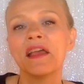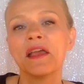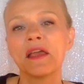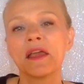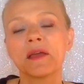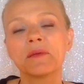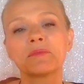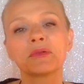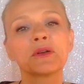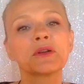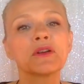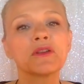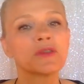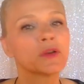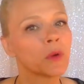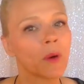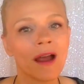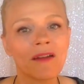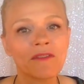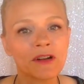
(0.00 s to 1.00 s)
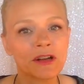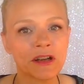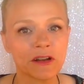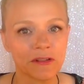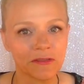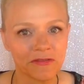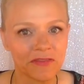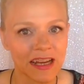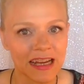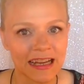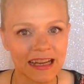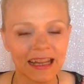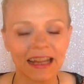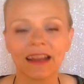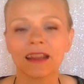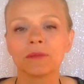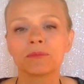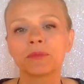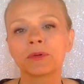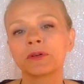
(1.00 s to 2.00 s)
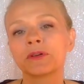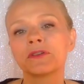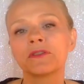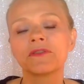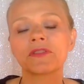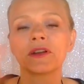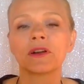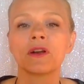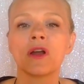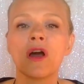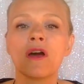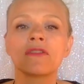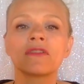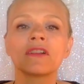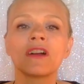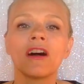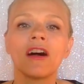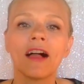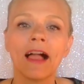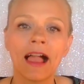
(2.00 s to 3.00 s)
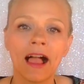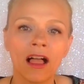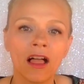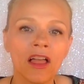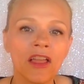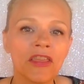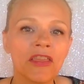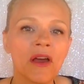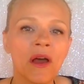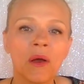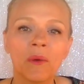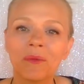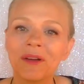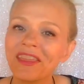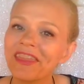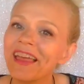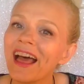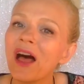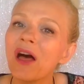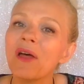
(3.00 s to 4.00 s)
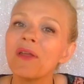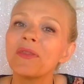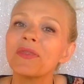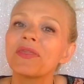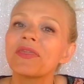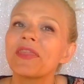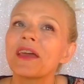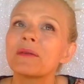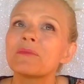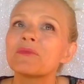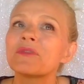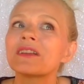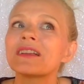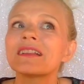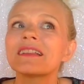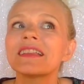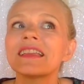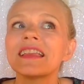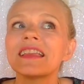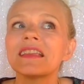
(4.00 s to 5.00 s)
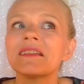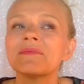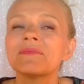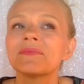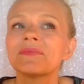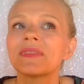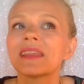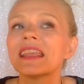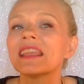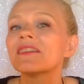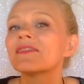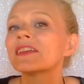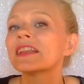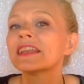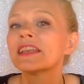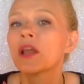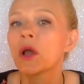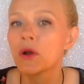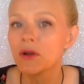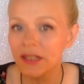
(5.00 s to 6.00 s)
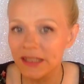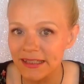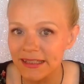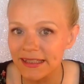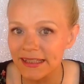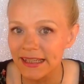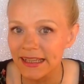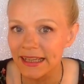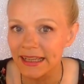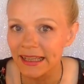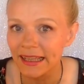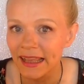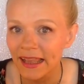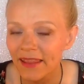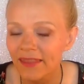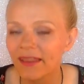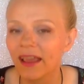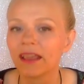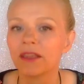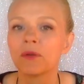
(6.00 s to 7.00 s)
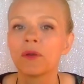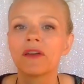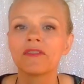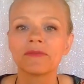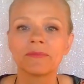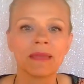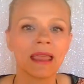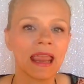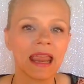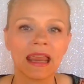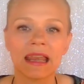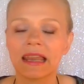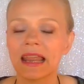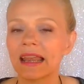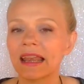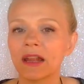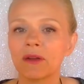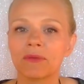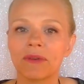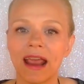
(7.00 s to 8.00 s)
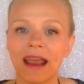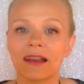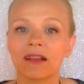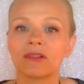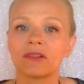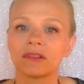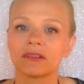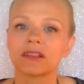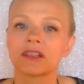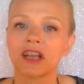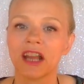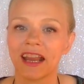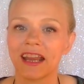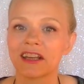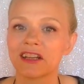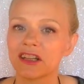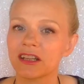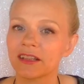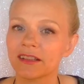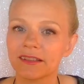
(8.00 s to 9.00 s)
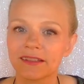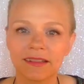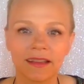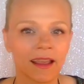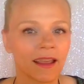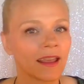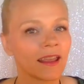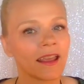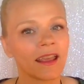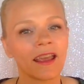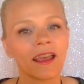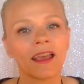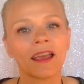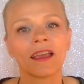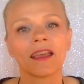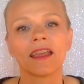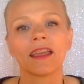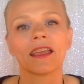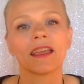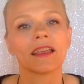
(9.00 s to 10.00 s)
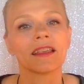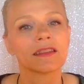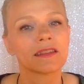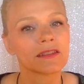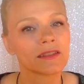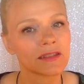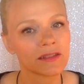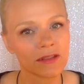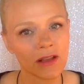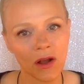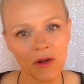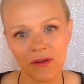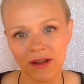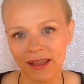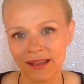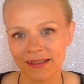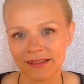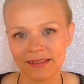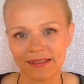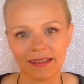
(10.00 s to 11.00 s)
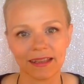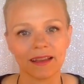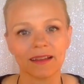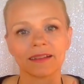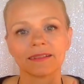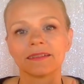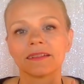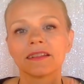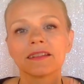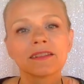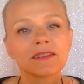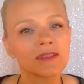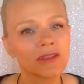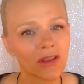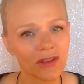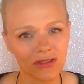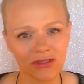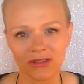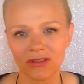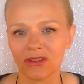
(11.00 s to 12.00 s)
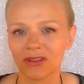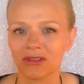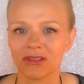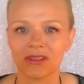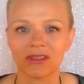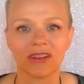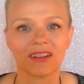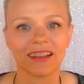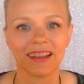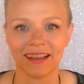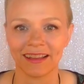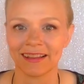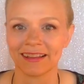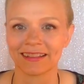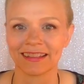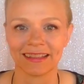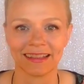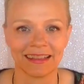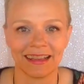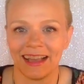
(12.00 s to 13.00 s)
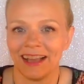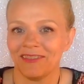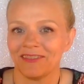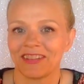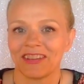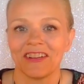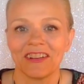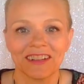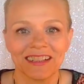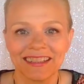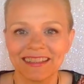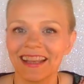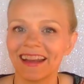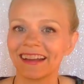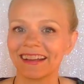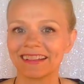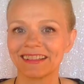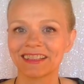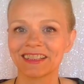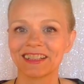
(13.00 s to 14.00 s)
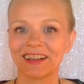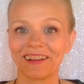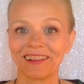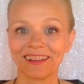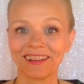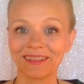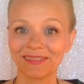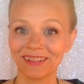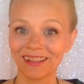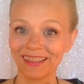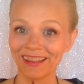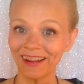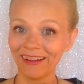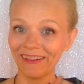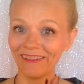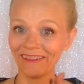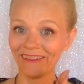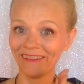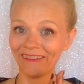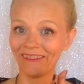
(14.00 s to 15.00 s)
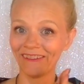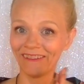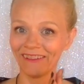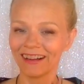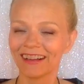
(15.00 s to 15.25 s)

Improve whoever you're feeding, improve their overall health without them really even noticing that you have made any radical changes. So easy. So easy. I'm so excited to share this with you.